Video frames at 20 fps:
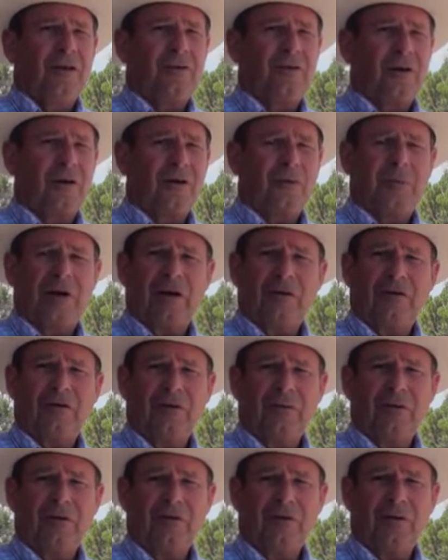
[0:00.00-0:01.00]
talk about
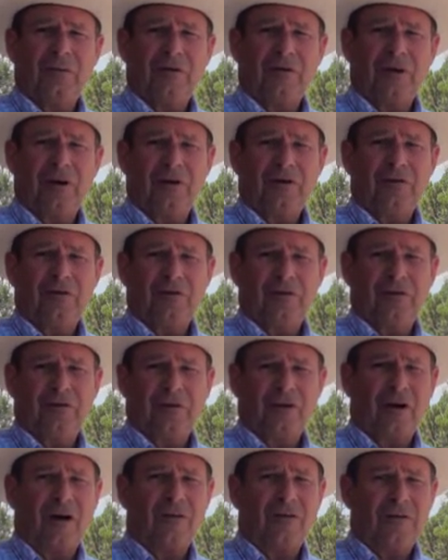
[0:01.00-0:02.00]
some of the limitations and
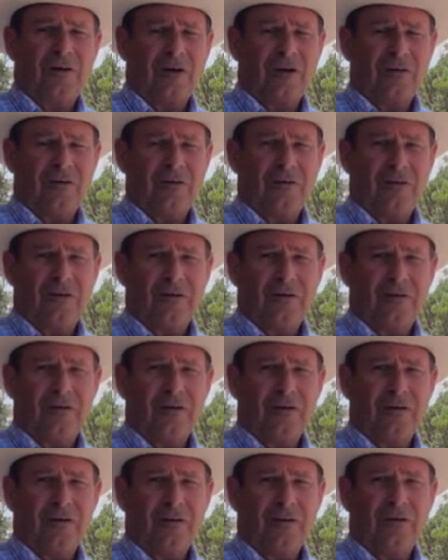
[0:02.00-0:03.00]
caveats that
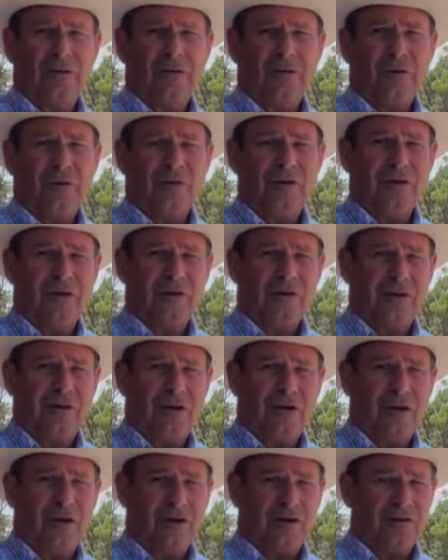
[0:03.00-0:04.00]
if you're going to get
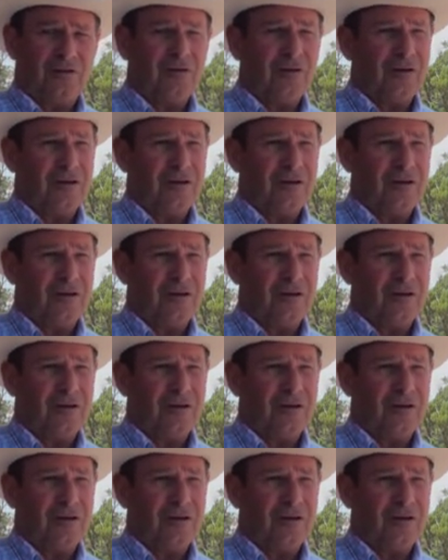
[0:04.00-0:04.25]
engaged